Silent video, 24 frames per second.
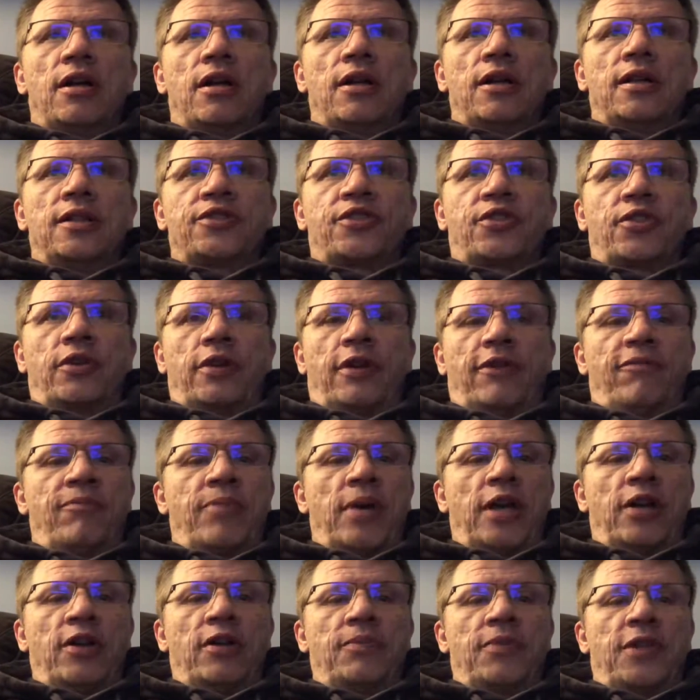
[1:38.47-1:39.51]
sort of
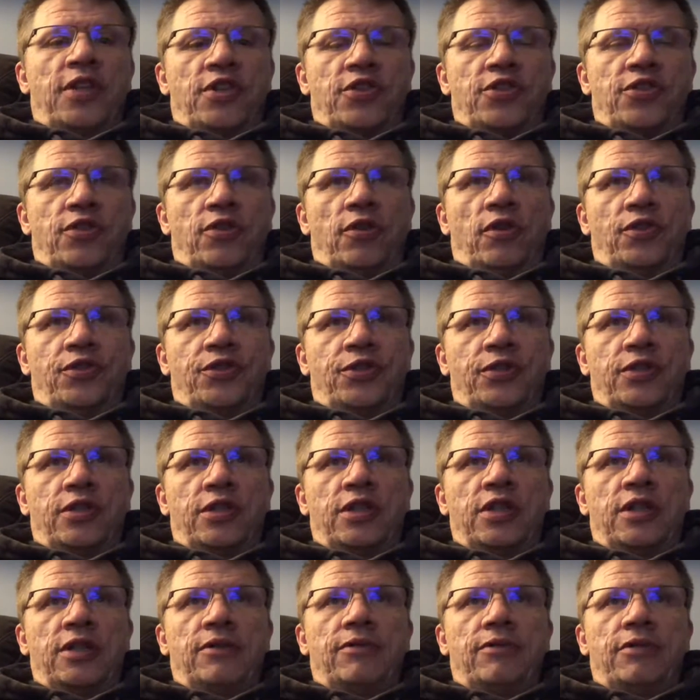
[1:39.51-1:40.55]
better because you're also going
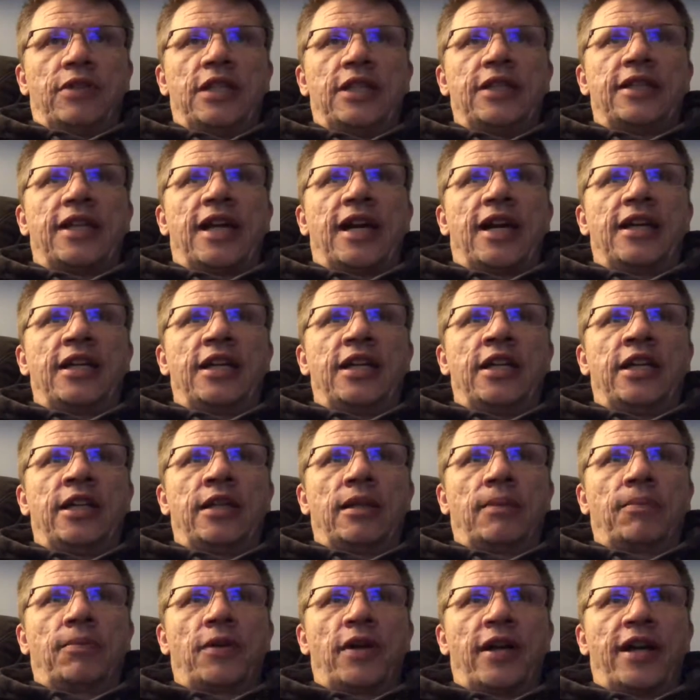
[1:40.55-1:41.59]
to need that in
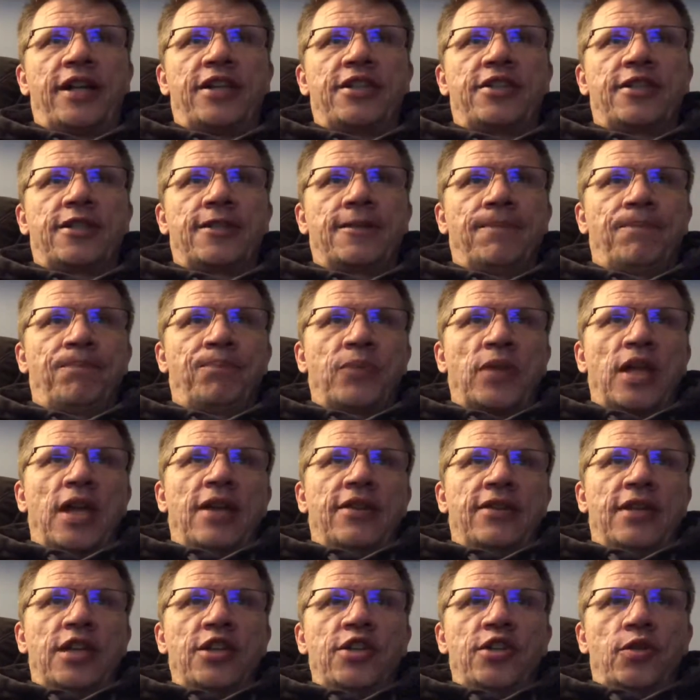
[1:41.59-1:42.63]
the price.
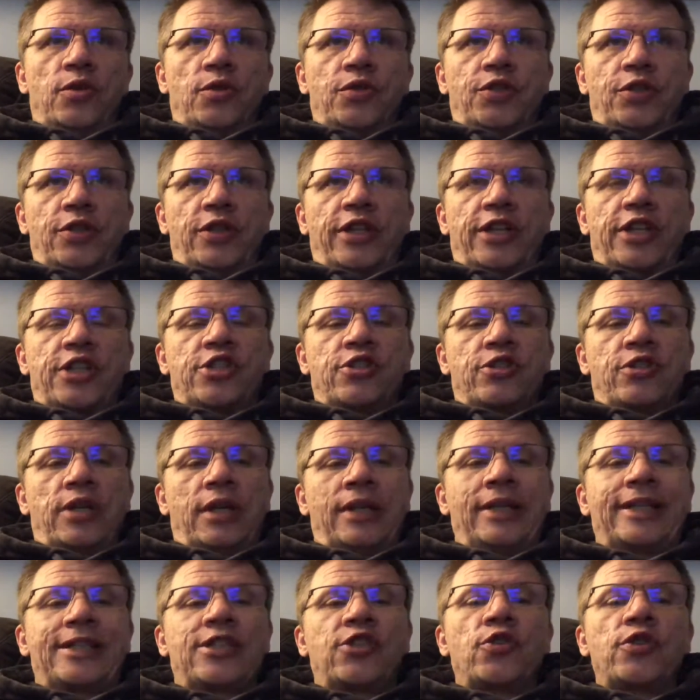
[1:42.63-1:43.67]
Then you go to
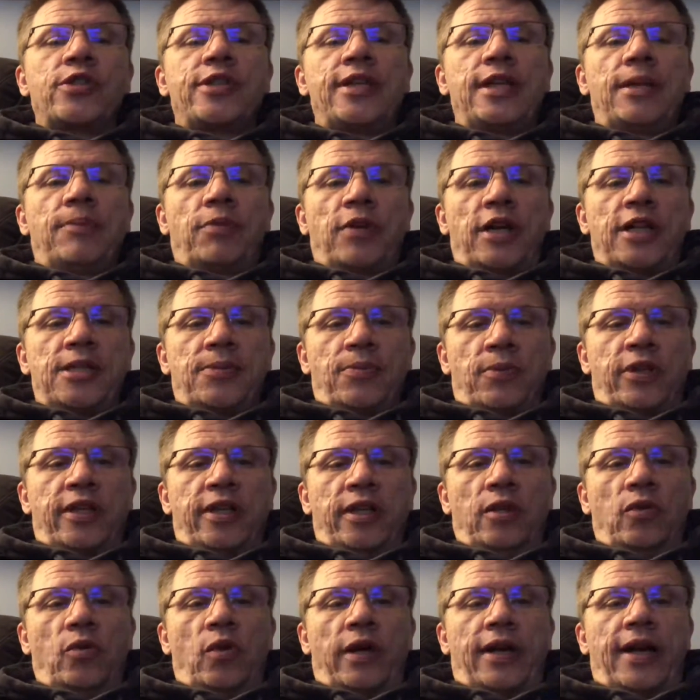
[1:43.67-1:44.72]
electricity price per
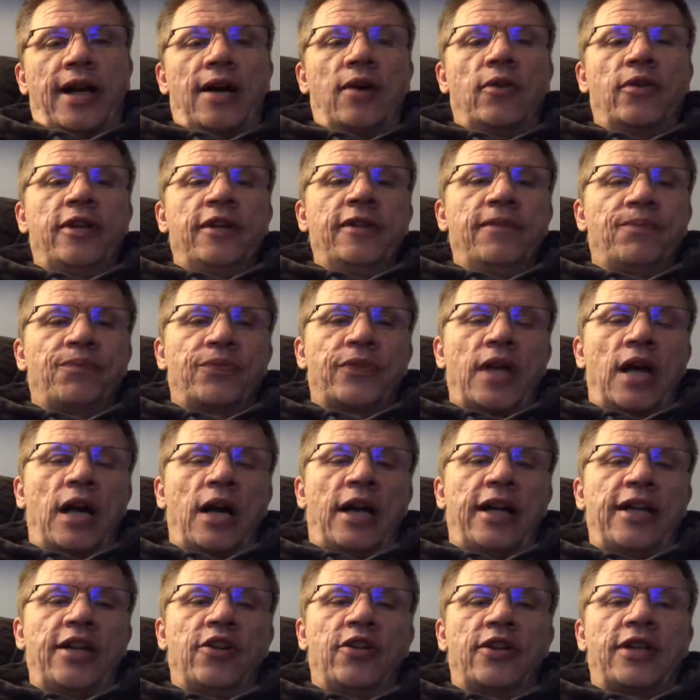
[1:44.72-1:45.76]
kilowatt hour.
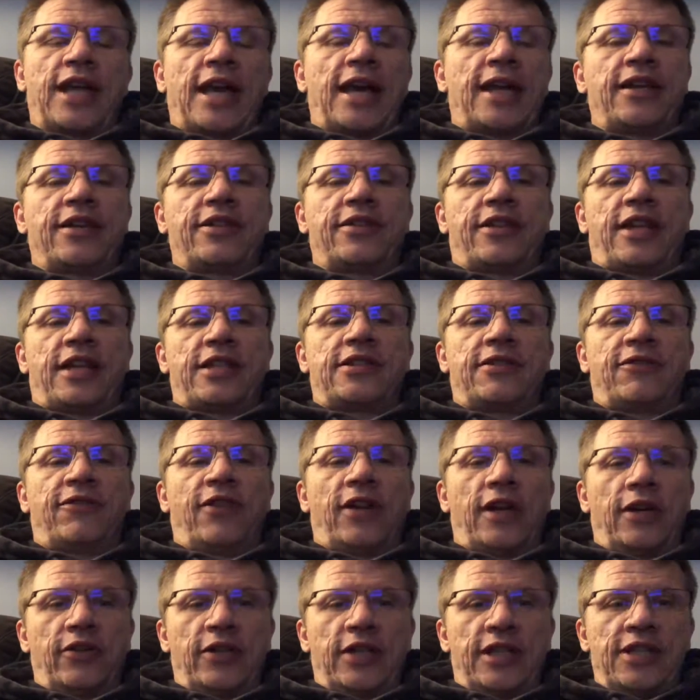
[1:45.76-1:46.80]
Here in Canada, that's
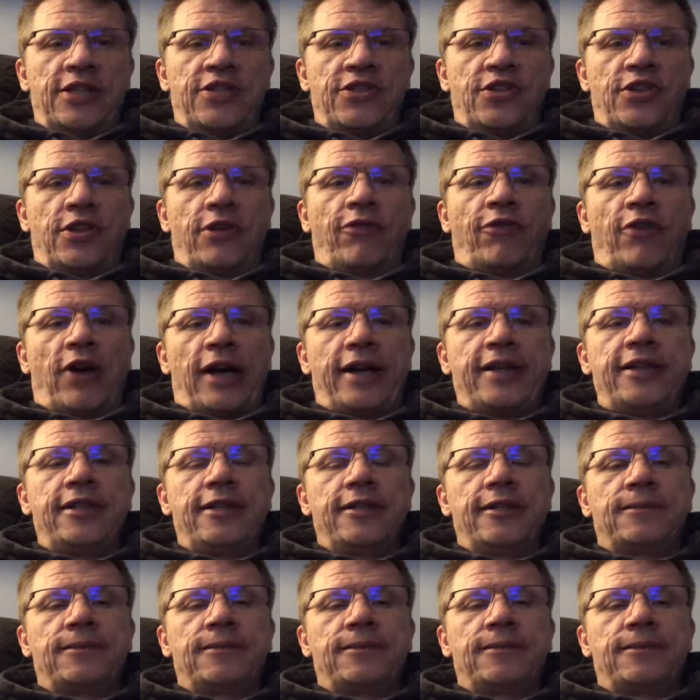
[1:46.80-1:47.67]
very easy to find.